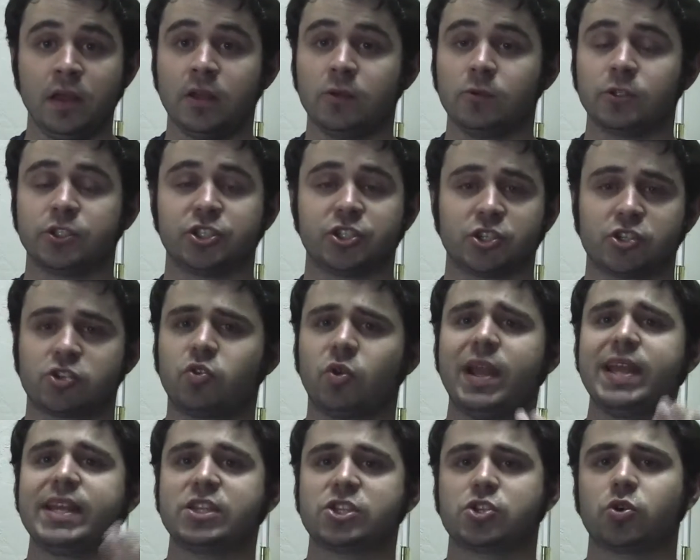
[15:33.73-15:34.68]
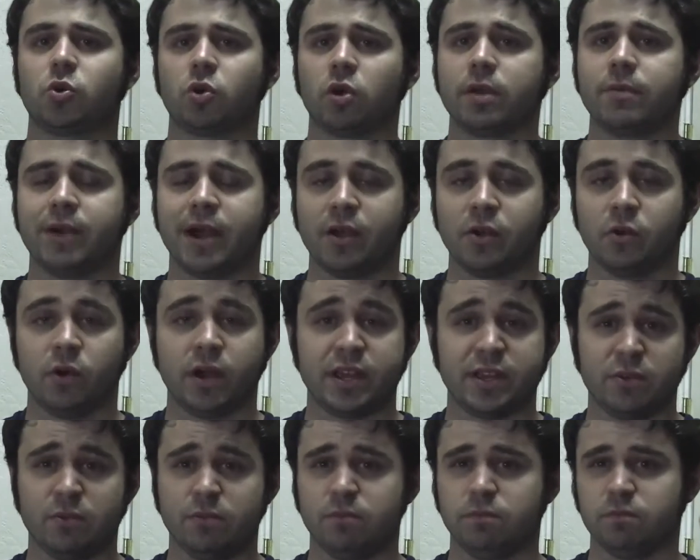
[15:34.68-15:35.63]
which is a great story, by the way,
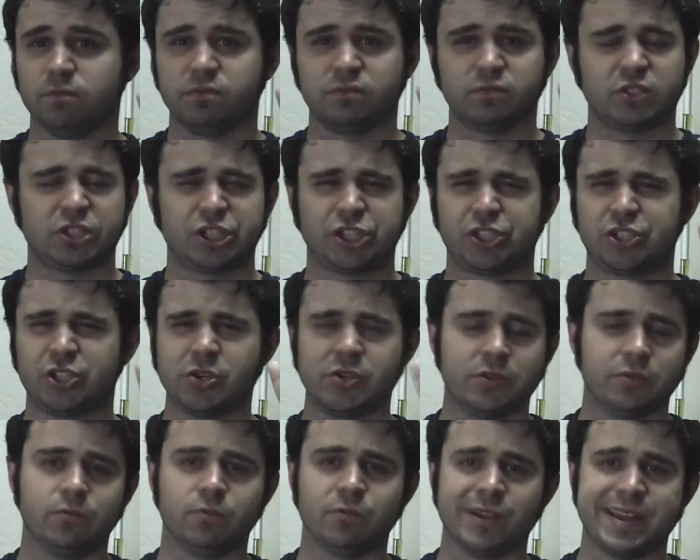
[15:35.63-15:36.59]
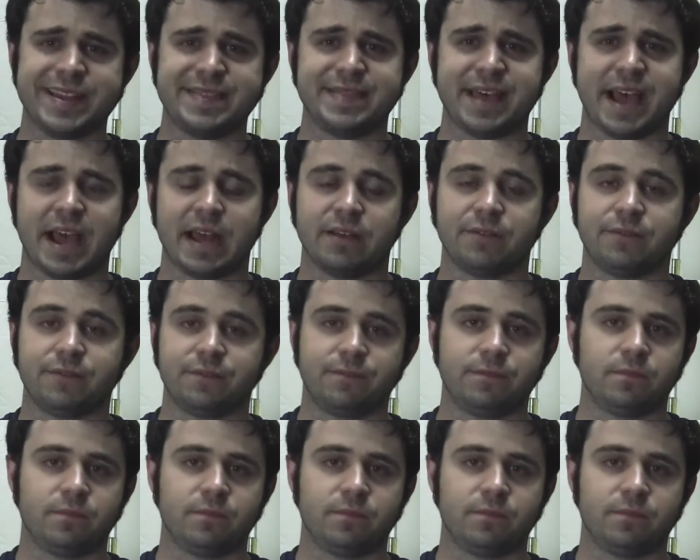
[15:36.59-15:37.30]
you should read that